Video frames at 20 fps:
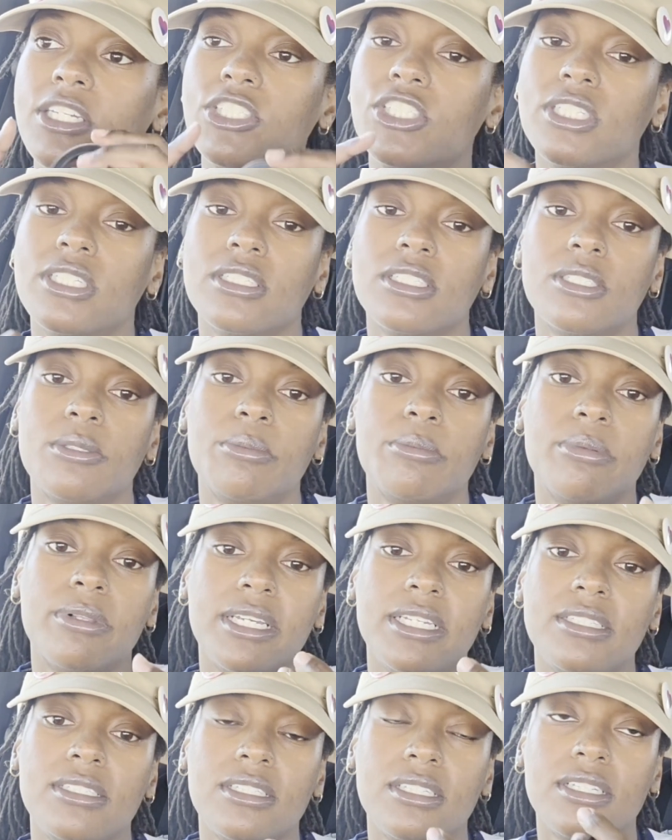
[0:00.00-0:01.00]
just
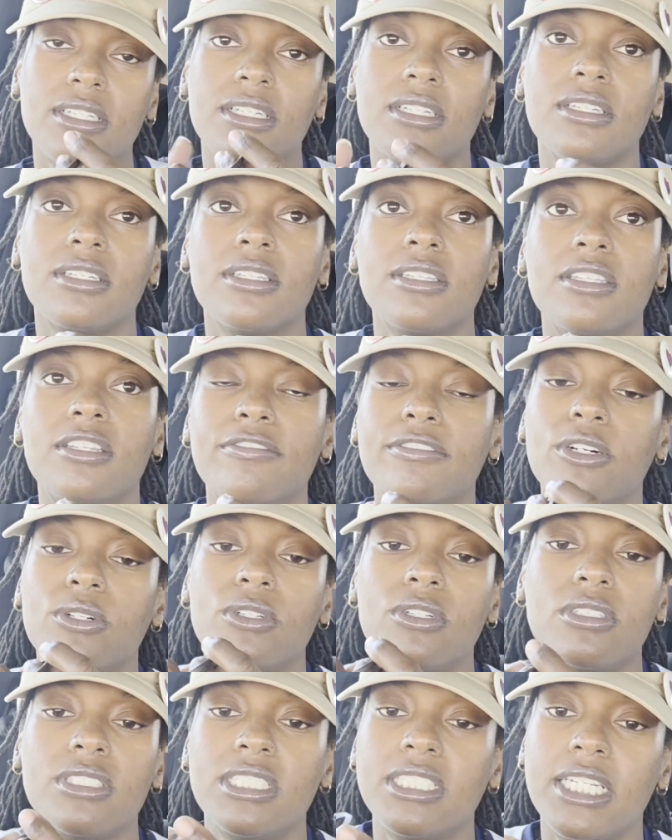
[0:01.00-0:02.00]
placing the
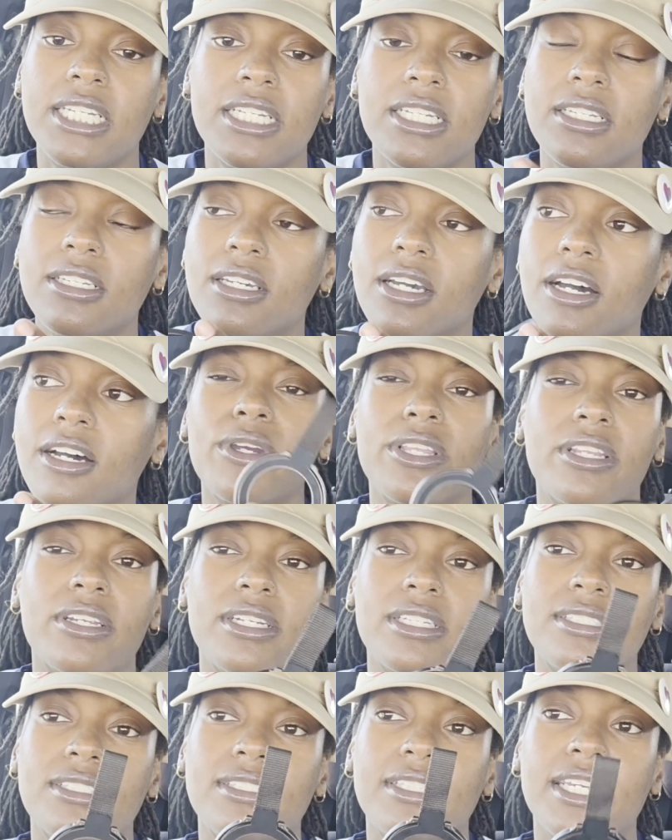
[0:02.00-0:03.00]
phone on the stand. Whether
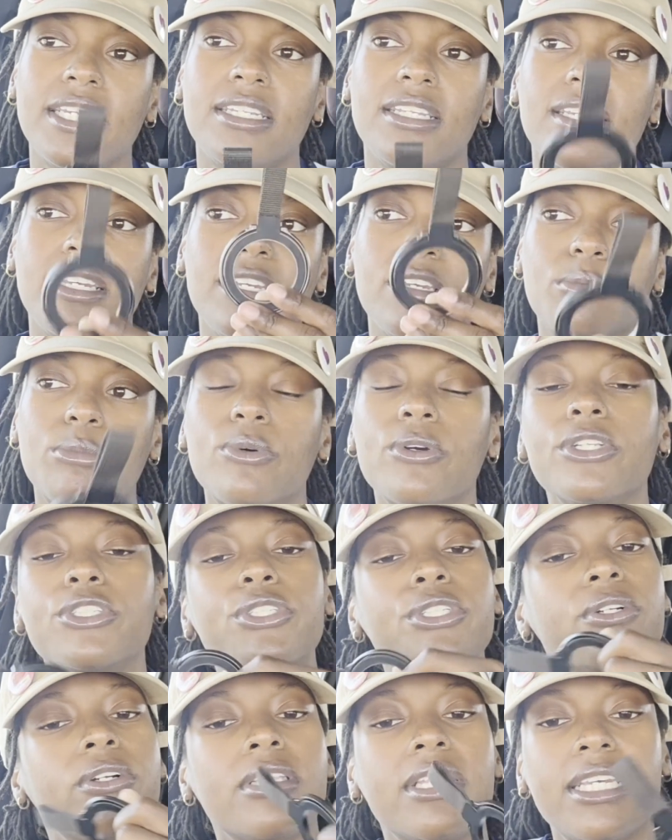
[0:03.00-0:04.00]
it's standing in
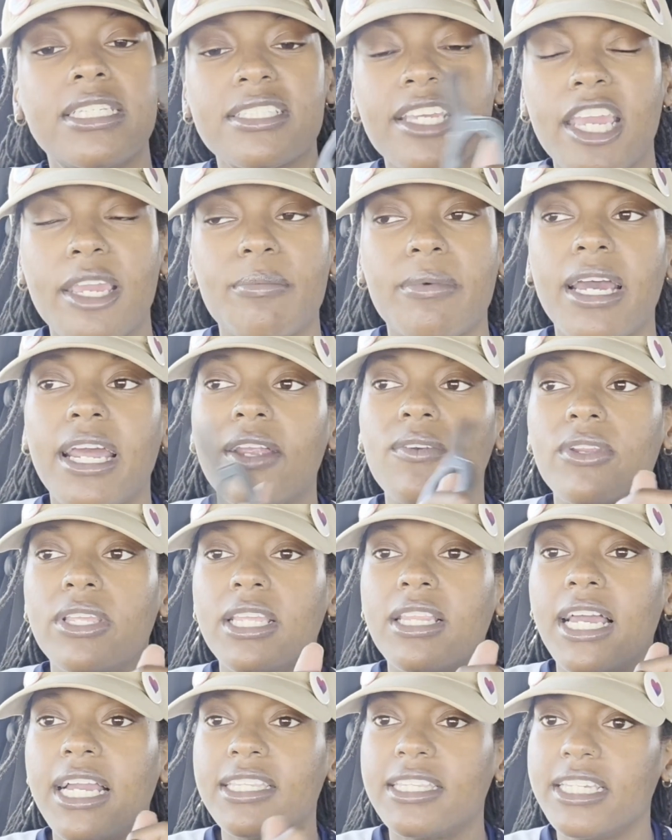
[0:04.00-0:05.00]
portrait or landscape, I
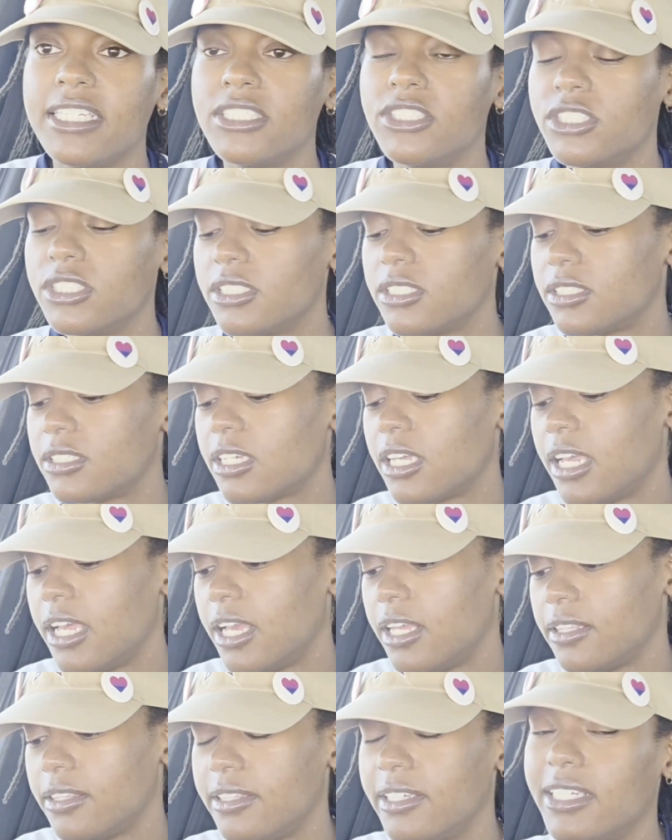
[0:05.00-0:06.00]
really like the hinges.
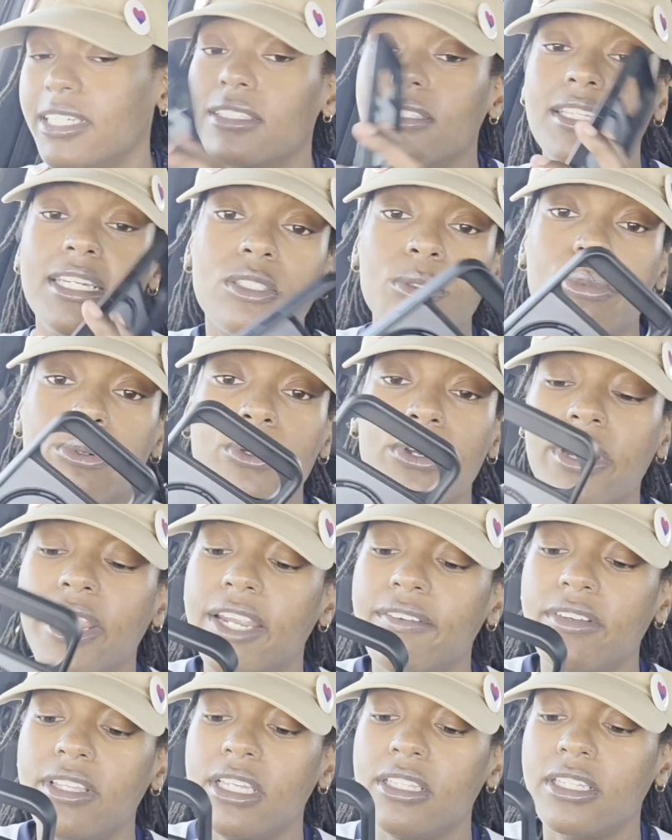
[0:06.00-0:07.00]
They support
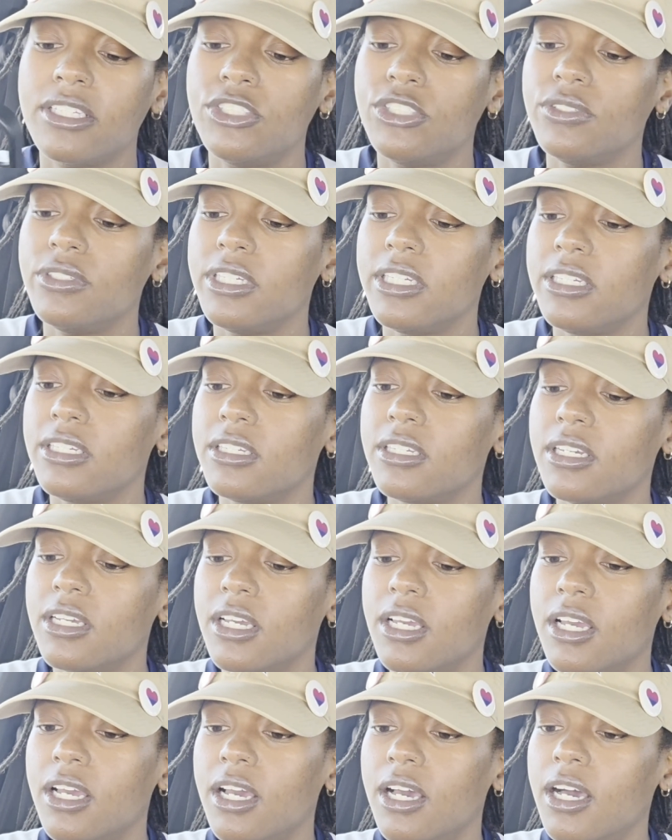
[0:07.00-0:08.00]
everything that you need.
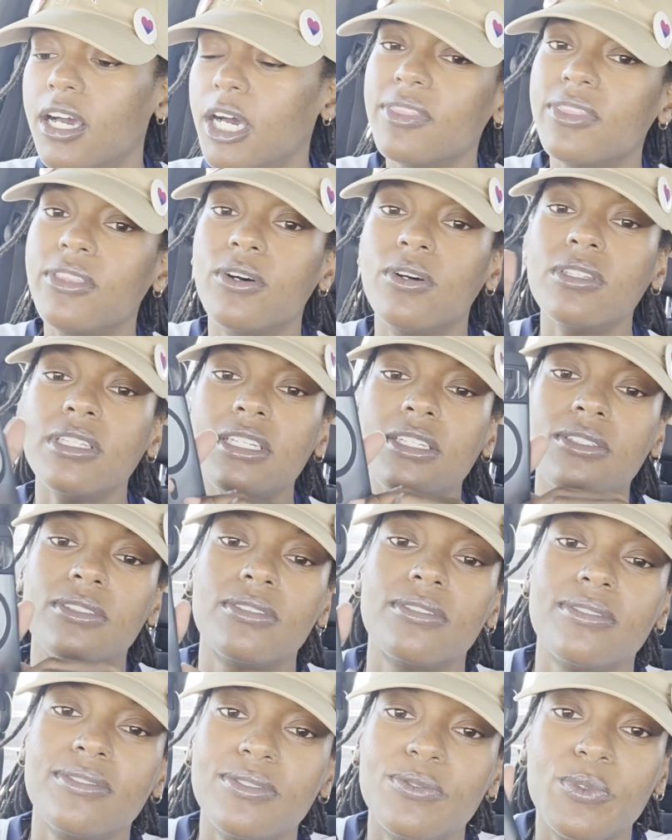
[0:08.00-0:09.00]

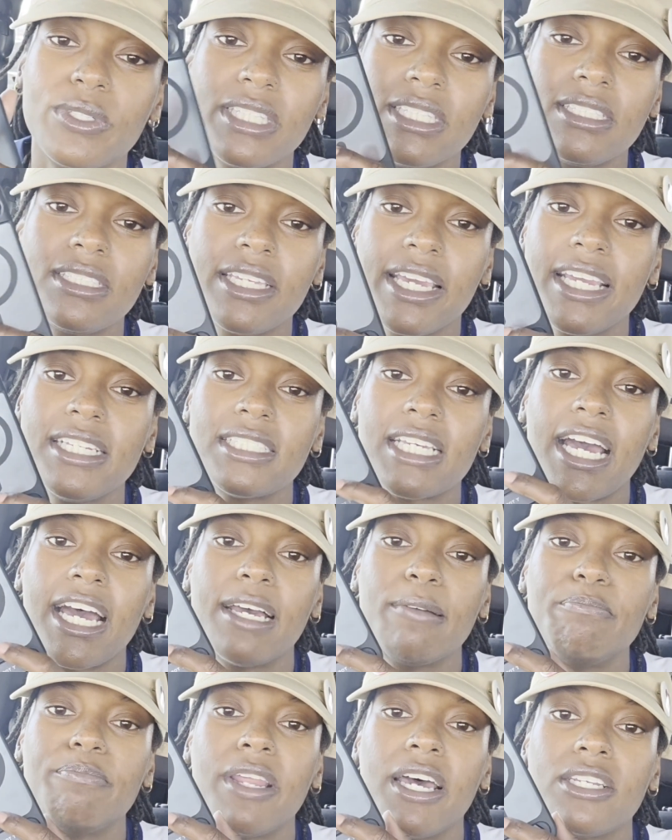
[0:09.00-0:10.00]
With this case,
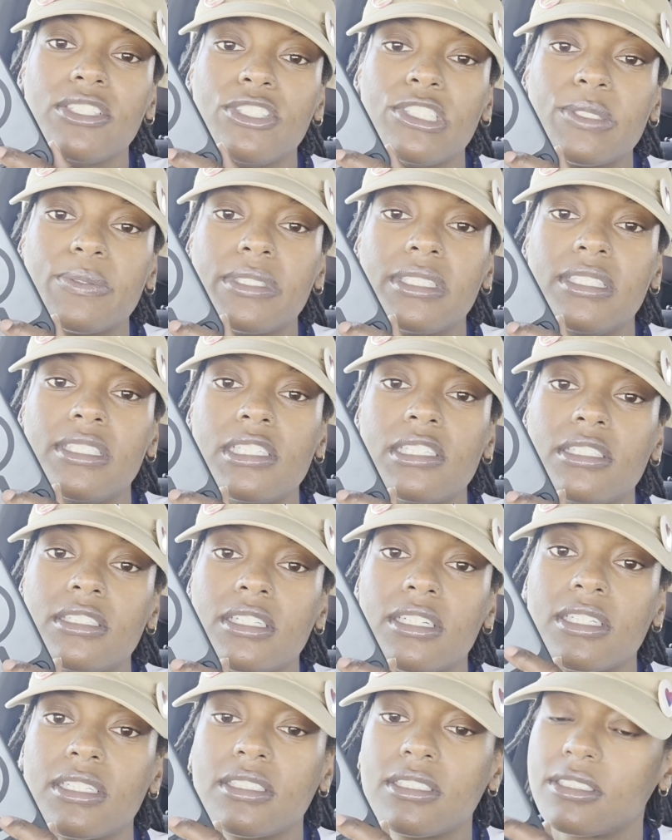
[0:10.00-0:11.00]
I'm not sure what this
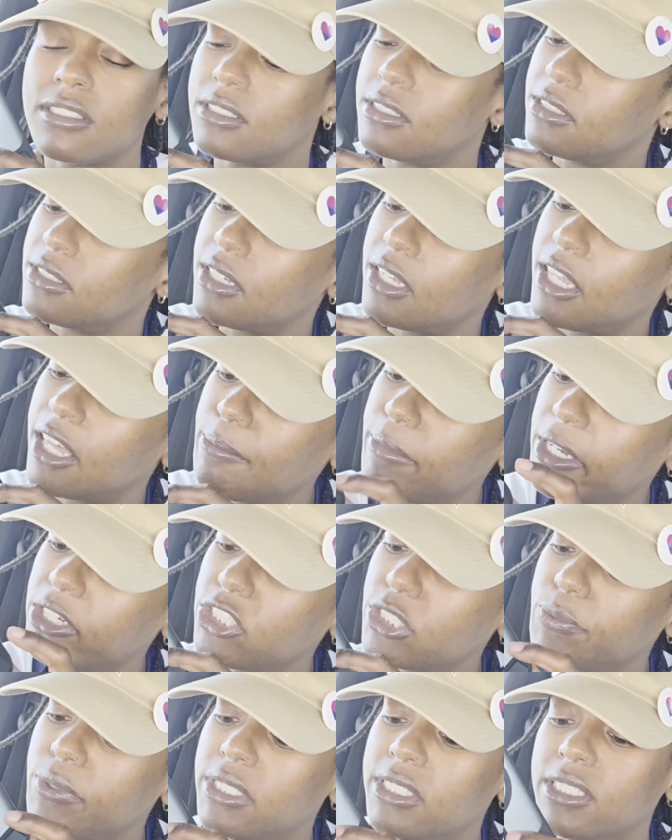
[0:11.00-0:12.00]
does. I'm not
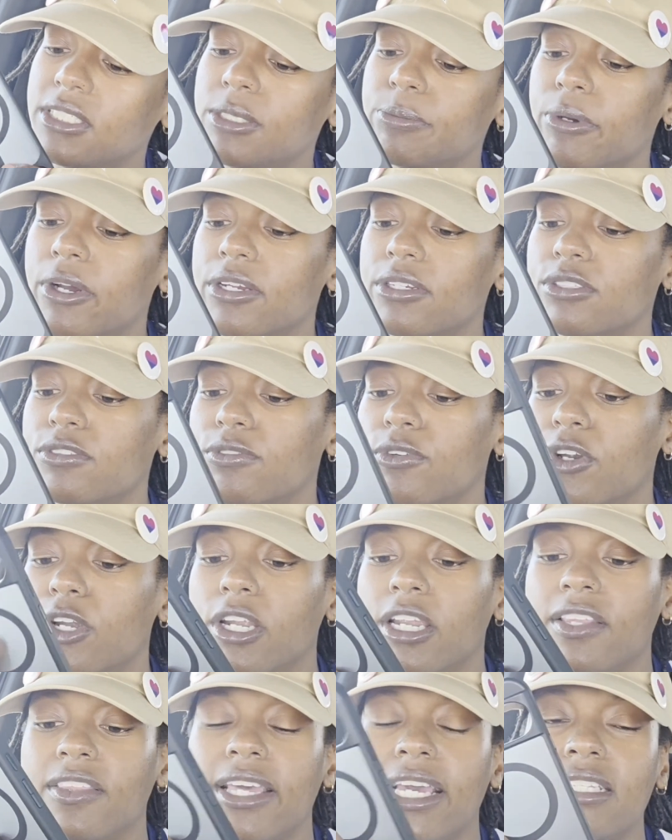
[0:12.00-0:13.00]
sure what this part is
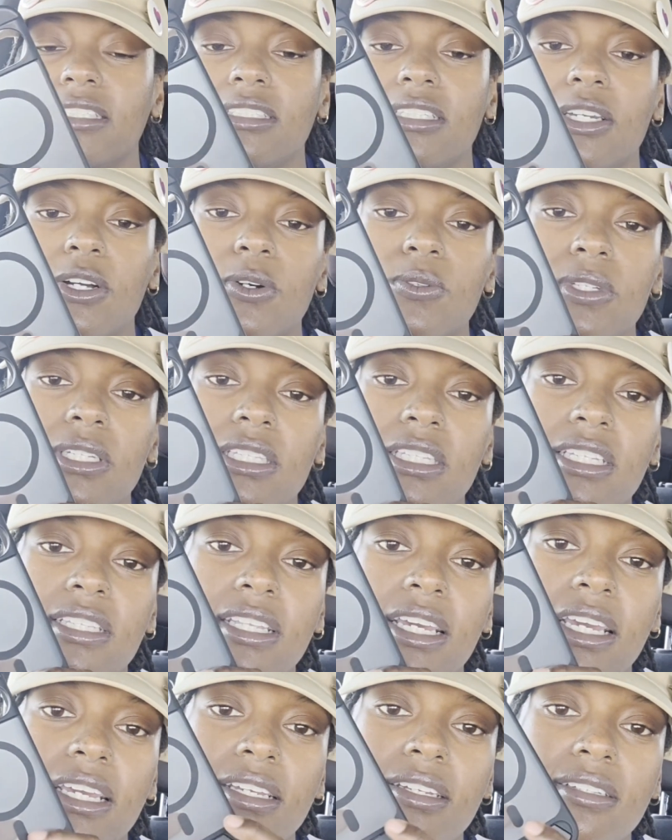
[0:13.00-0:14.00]
for, and that's the only thing
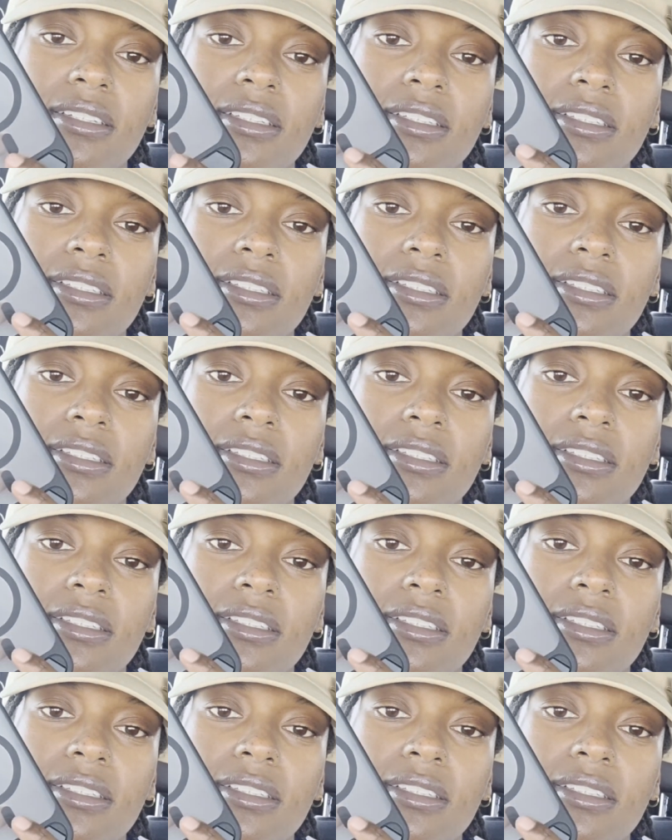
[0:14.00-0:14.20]
that